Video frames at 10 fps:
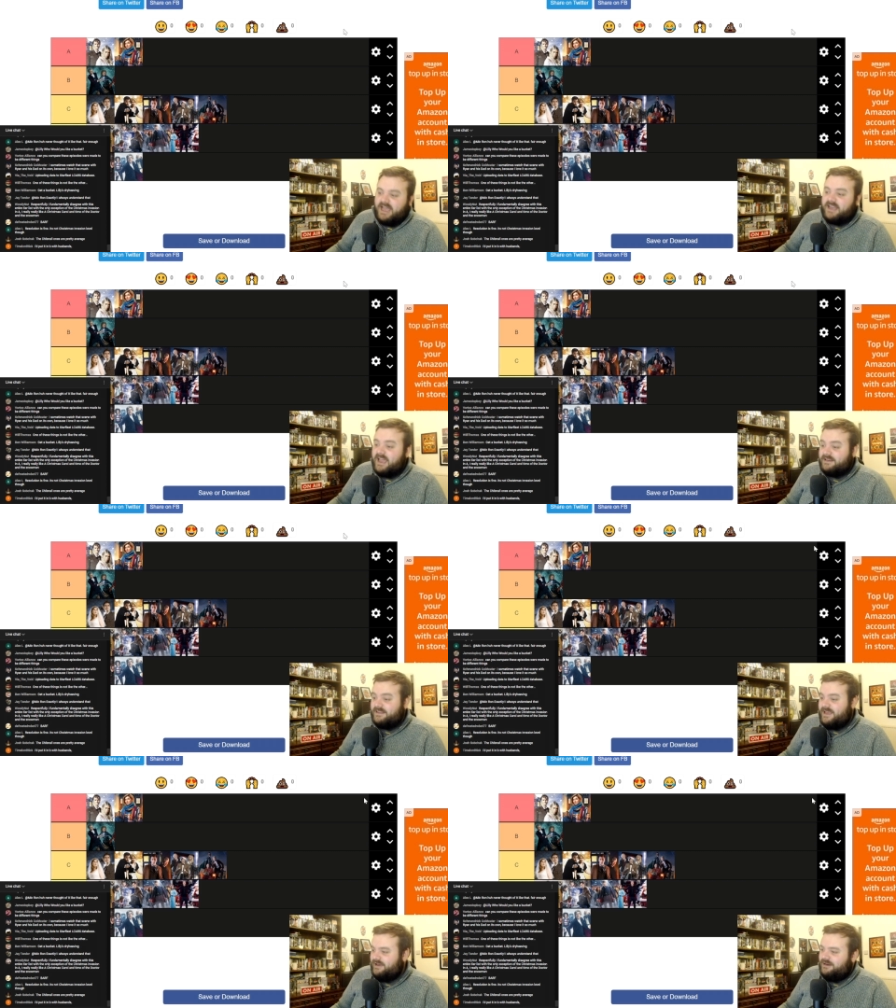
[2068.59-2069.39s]
I
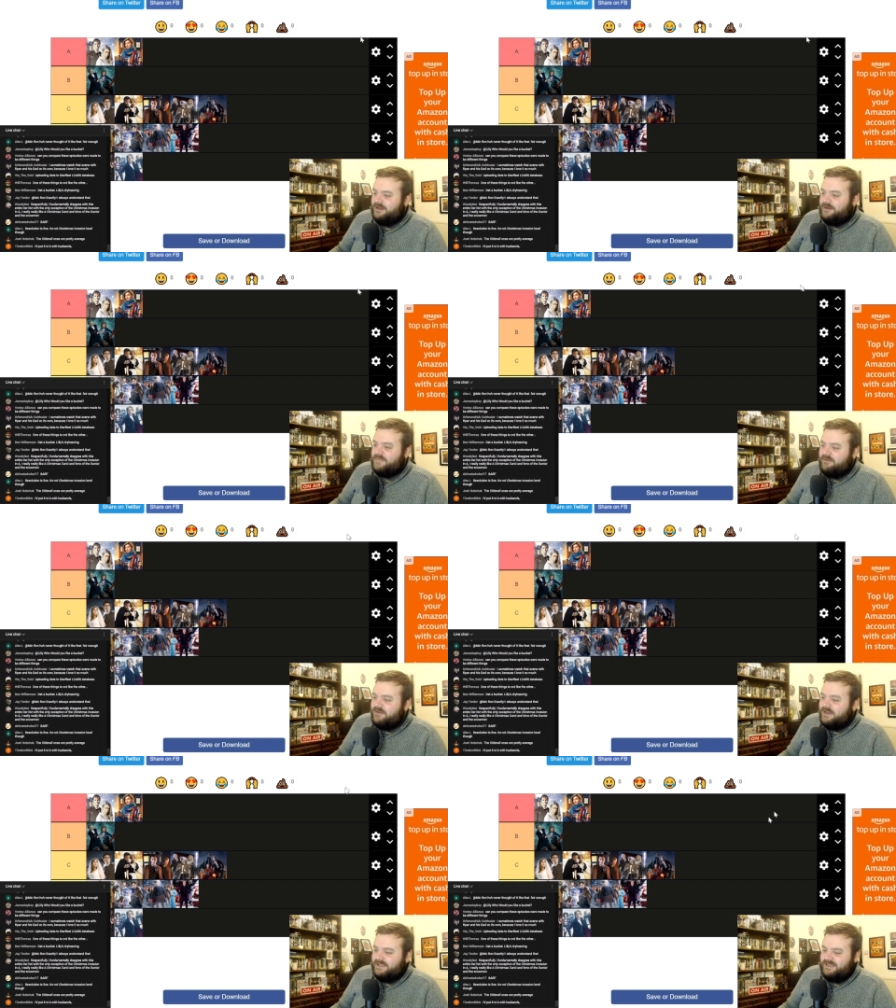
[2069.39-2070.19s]
liked that a lot. I
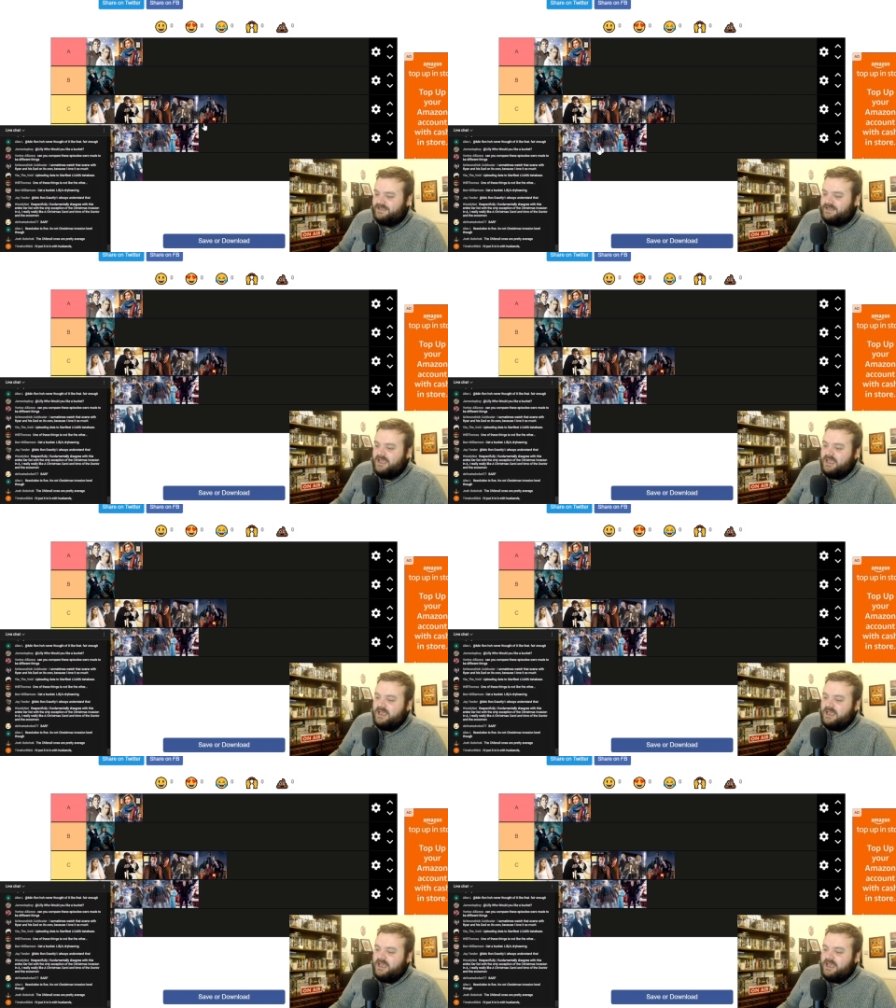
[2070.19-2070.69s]
really did.